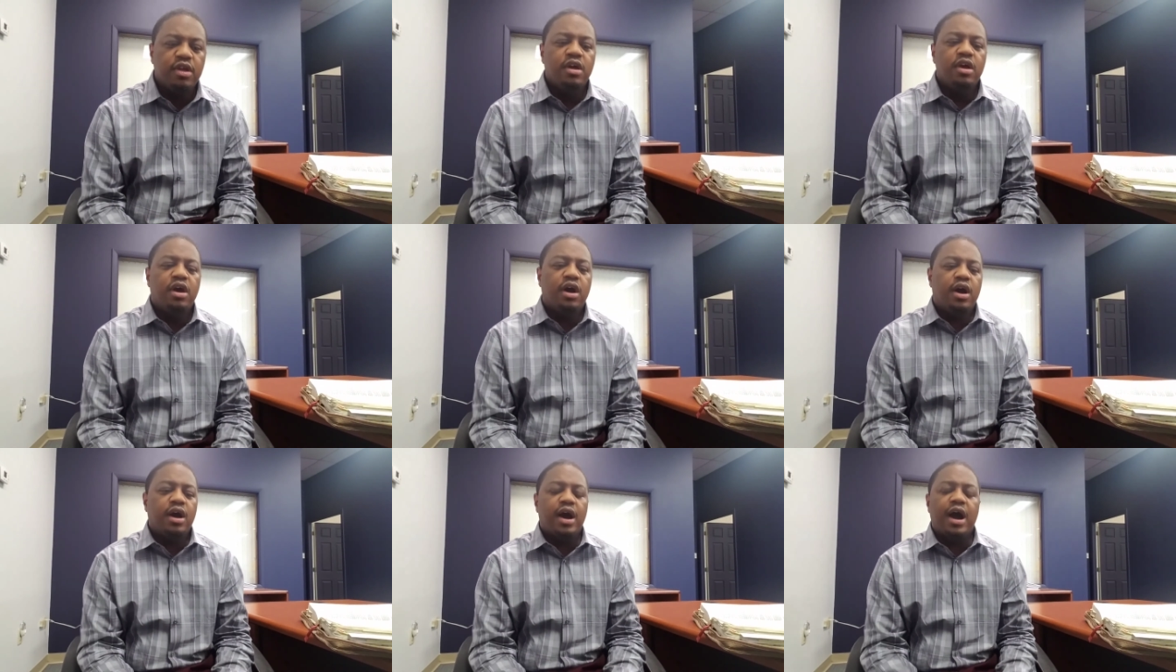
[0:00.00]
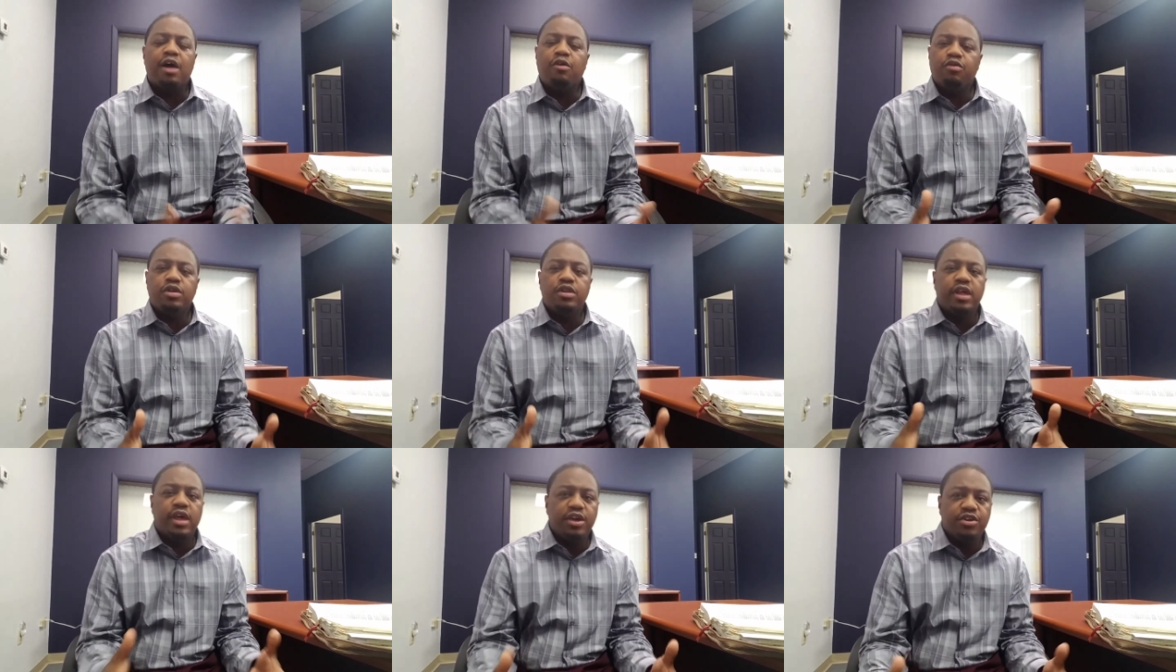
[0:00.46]
our
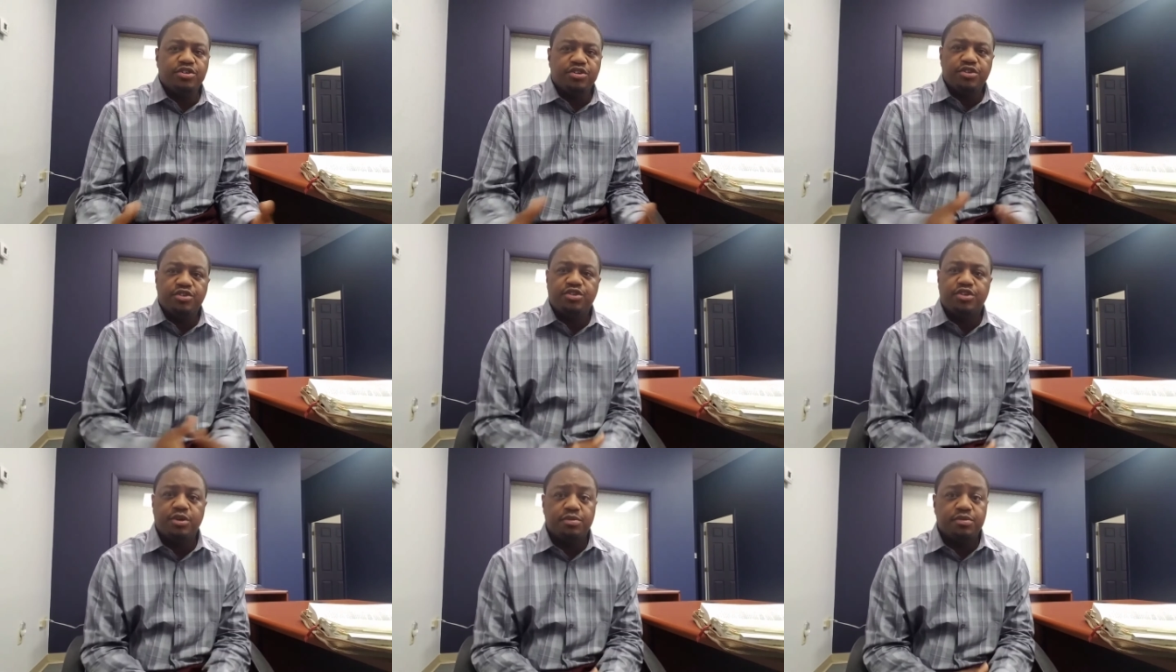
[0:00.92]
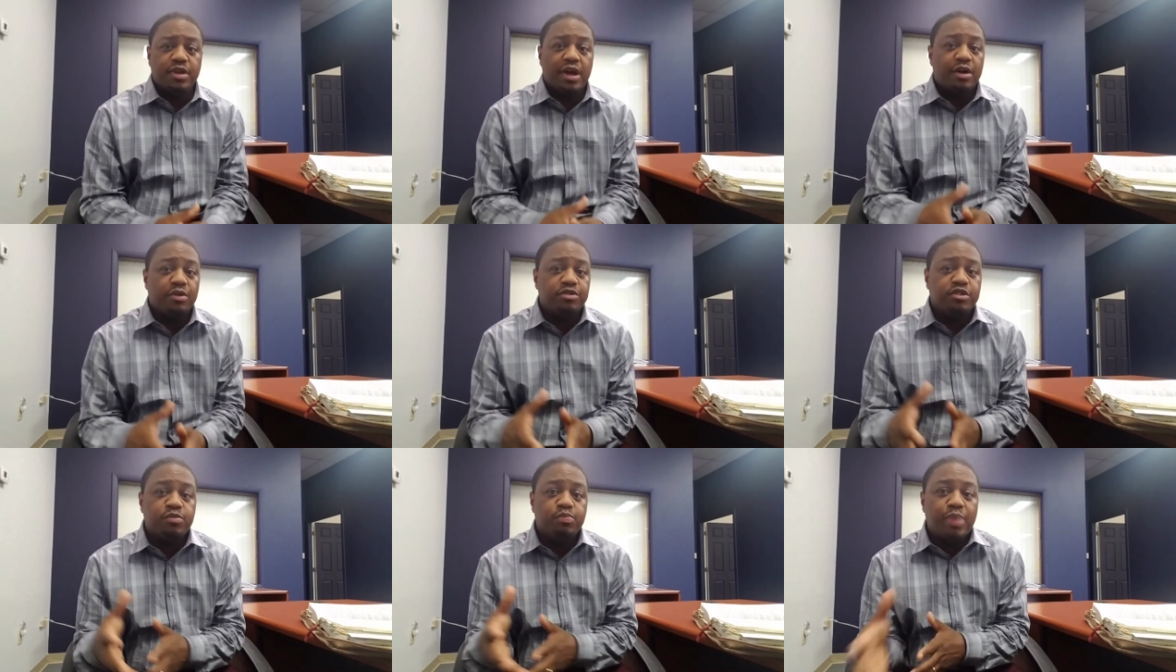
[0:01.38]
relationships
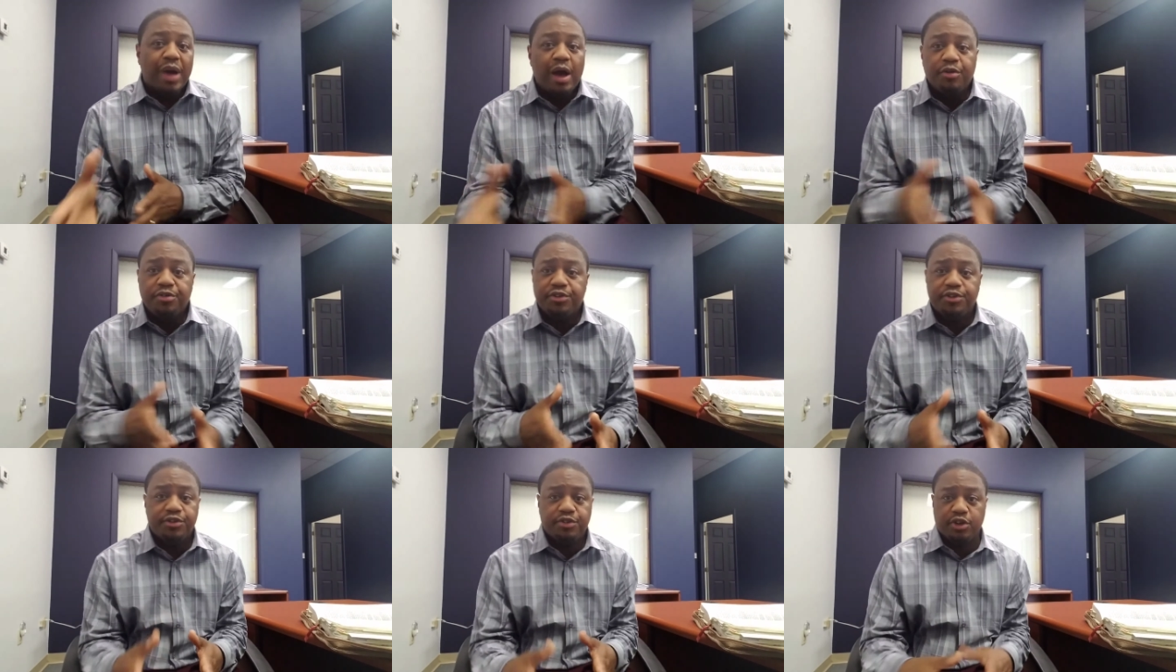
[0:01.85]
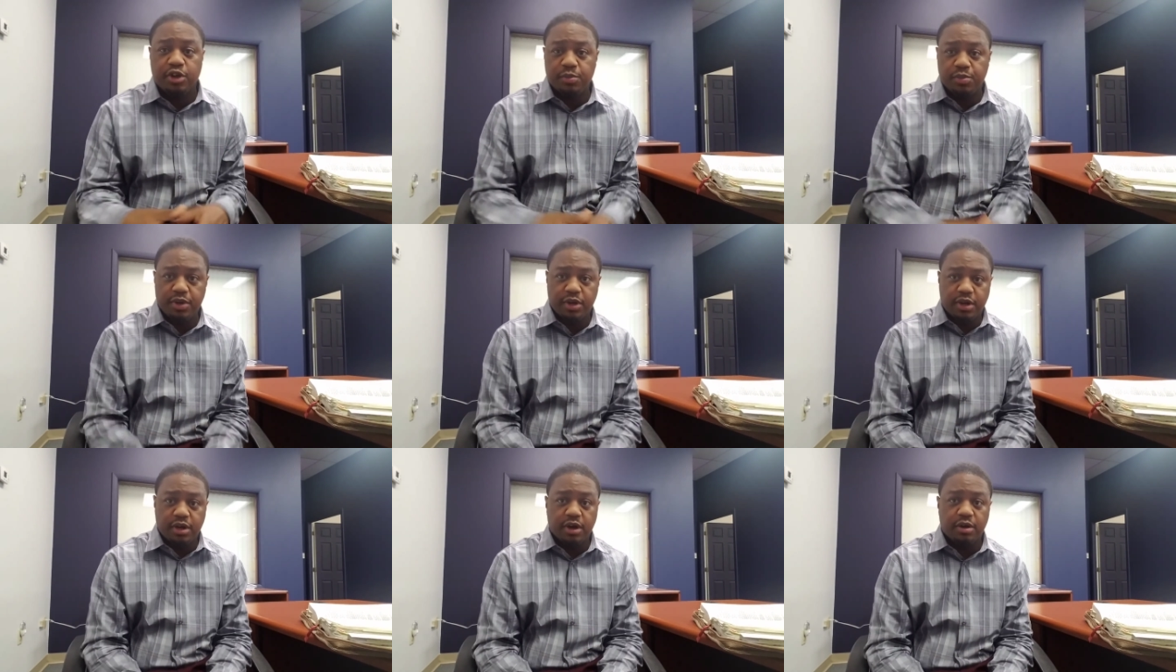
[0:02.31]
our spouses could
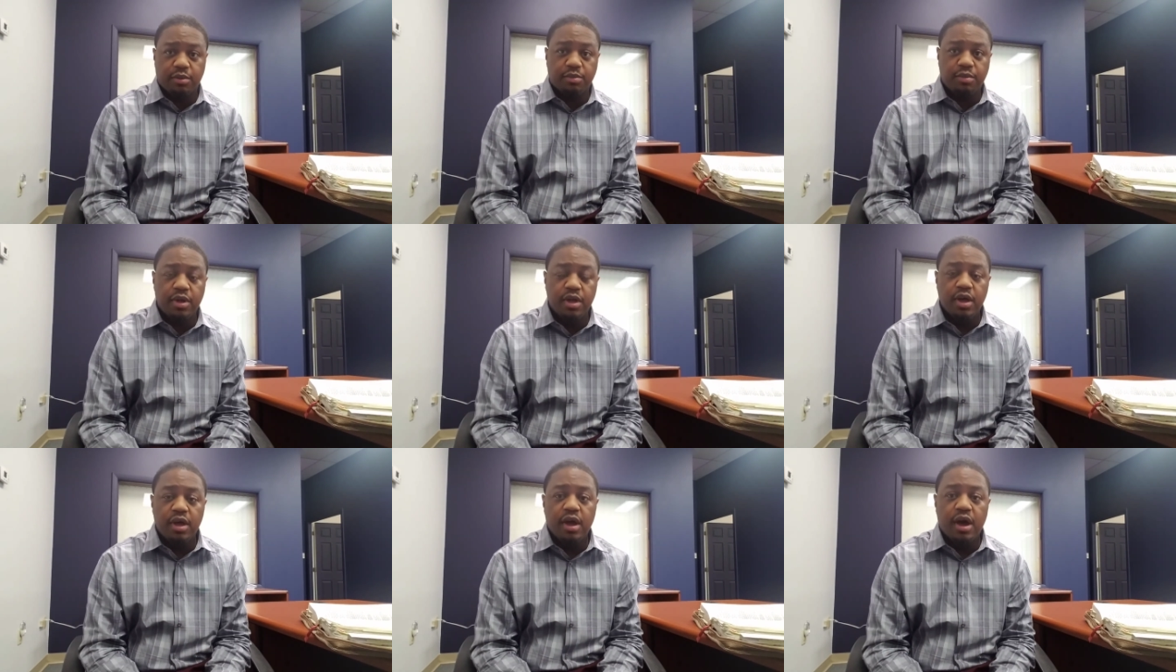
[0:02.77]
become